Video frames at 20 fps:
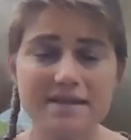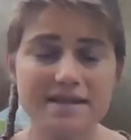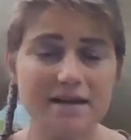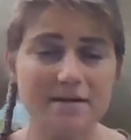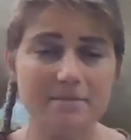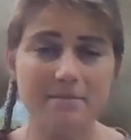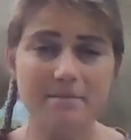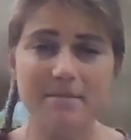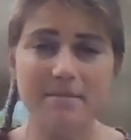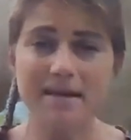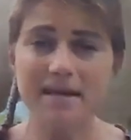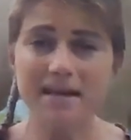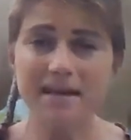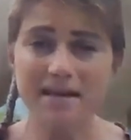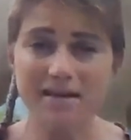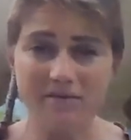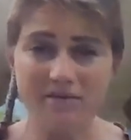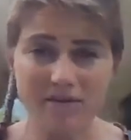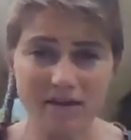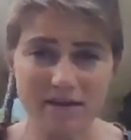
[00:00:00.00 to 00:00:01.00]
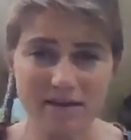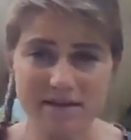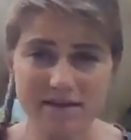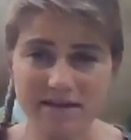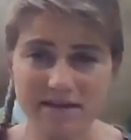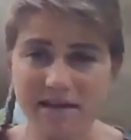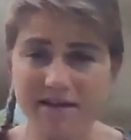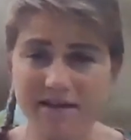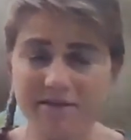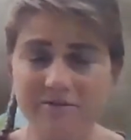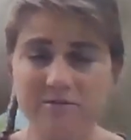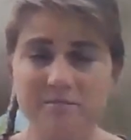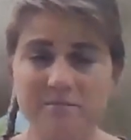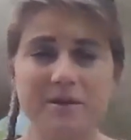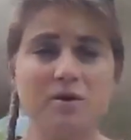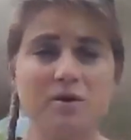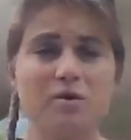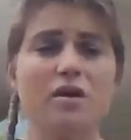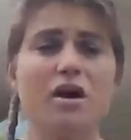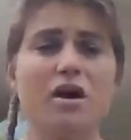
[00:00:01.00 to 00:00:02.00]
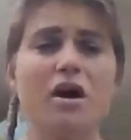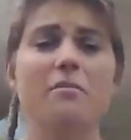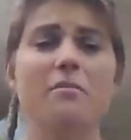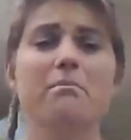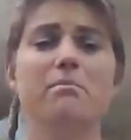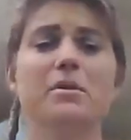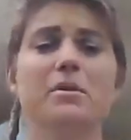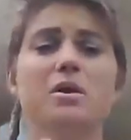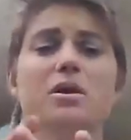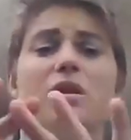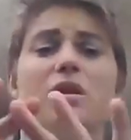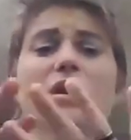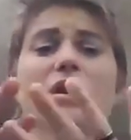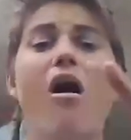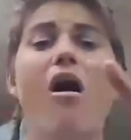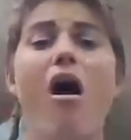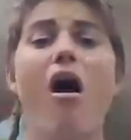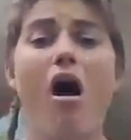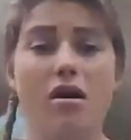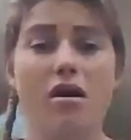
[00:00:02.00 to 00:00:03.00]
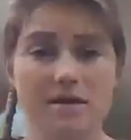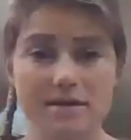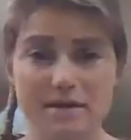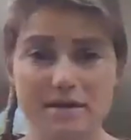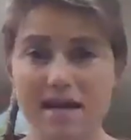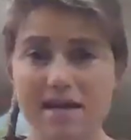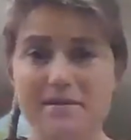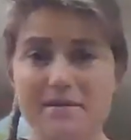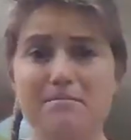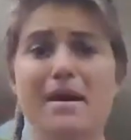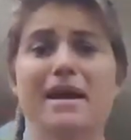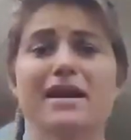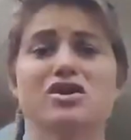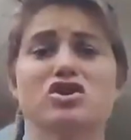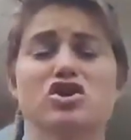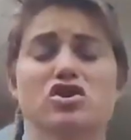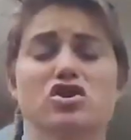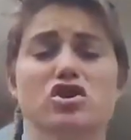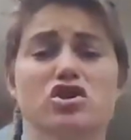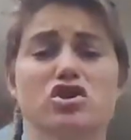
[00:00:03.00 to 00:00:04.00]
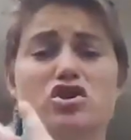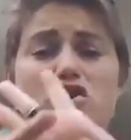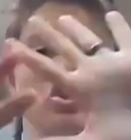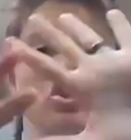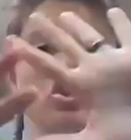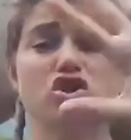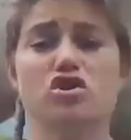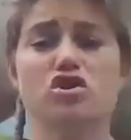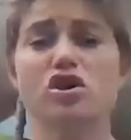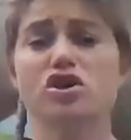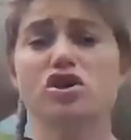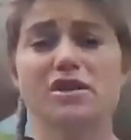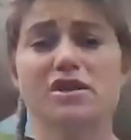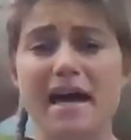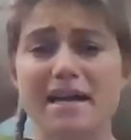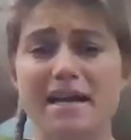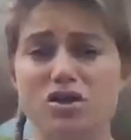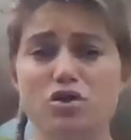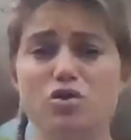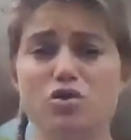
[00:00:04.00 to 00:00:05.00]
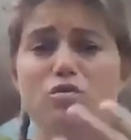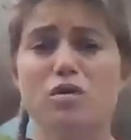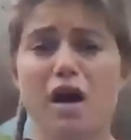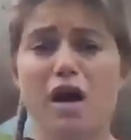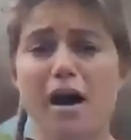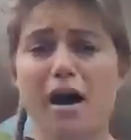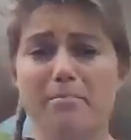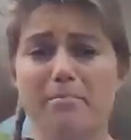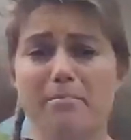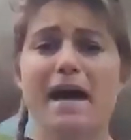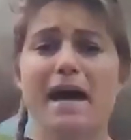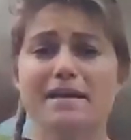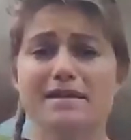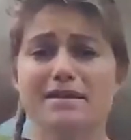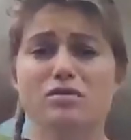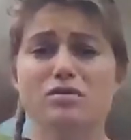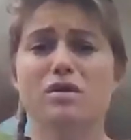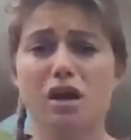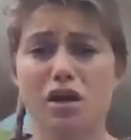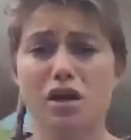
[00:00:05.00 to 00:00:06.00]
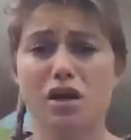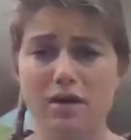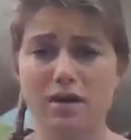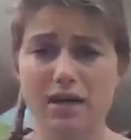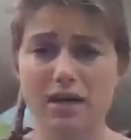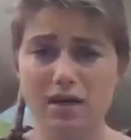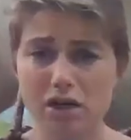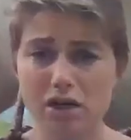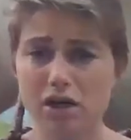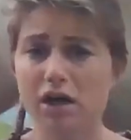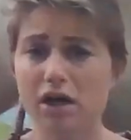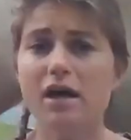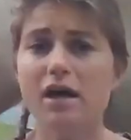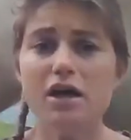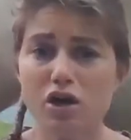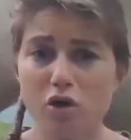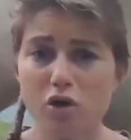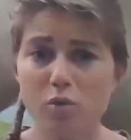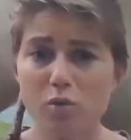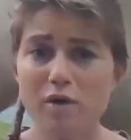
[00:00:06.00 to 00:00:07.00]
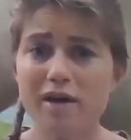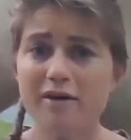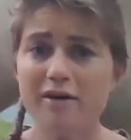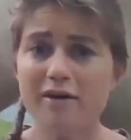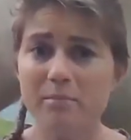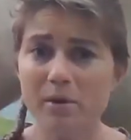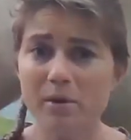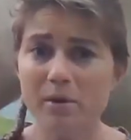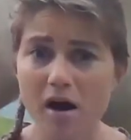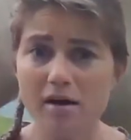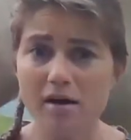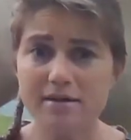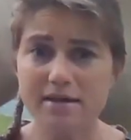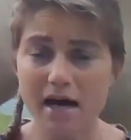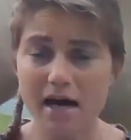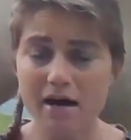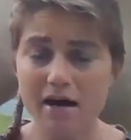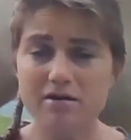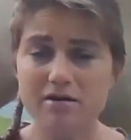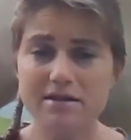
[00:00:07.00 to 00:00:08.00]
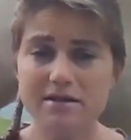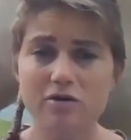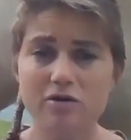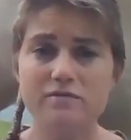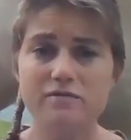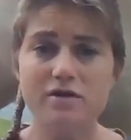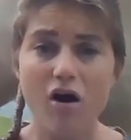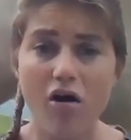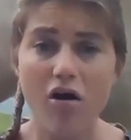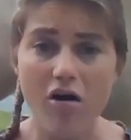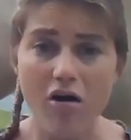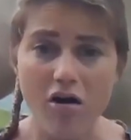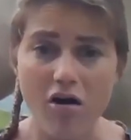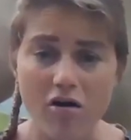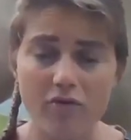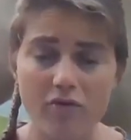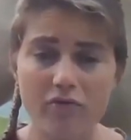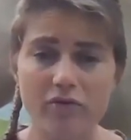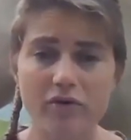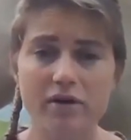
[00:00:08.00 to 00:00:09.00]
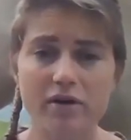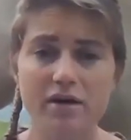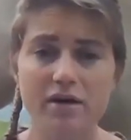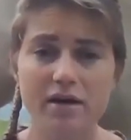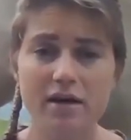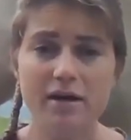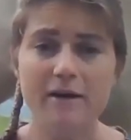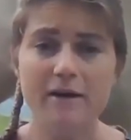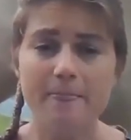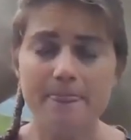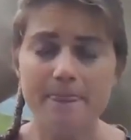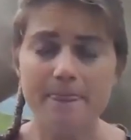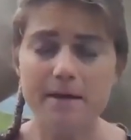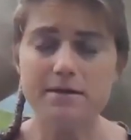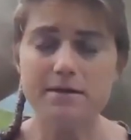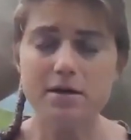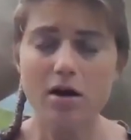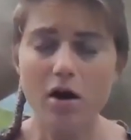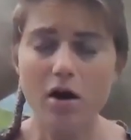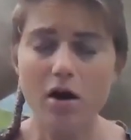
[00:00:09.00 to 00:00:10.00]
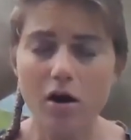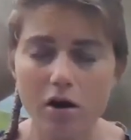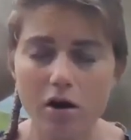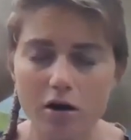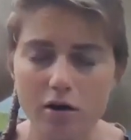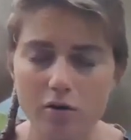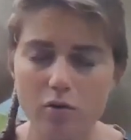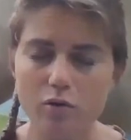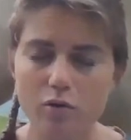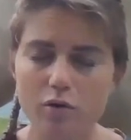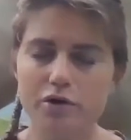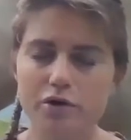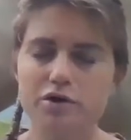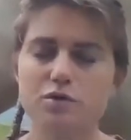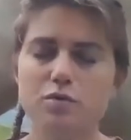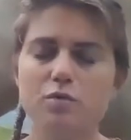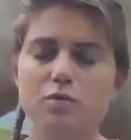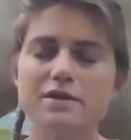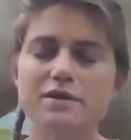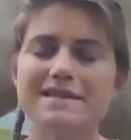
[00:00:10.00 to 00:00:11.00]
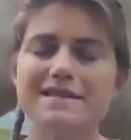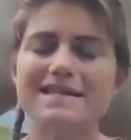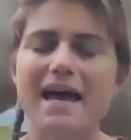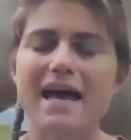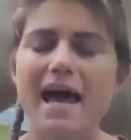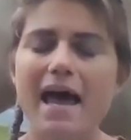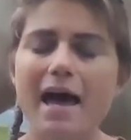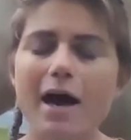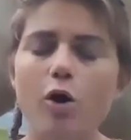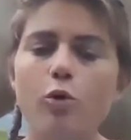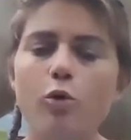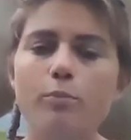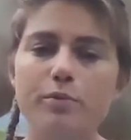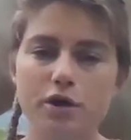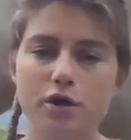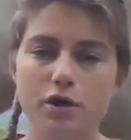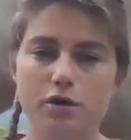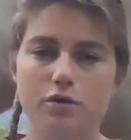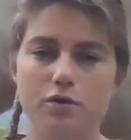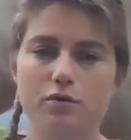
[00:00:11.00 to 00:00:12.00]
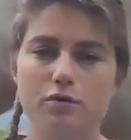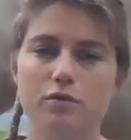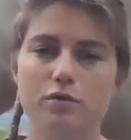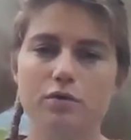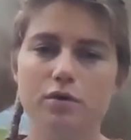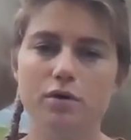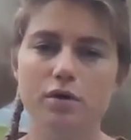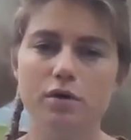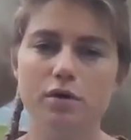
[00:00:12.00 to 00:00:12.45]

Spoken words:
that many of us have built up blocks like major construction signs, do not pass, do not go here. We have blocked ourselves off. This heart horse wants to help you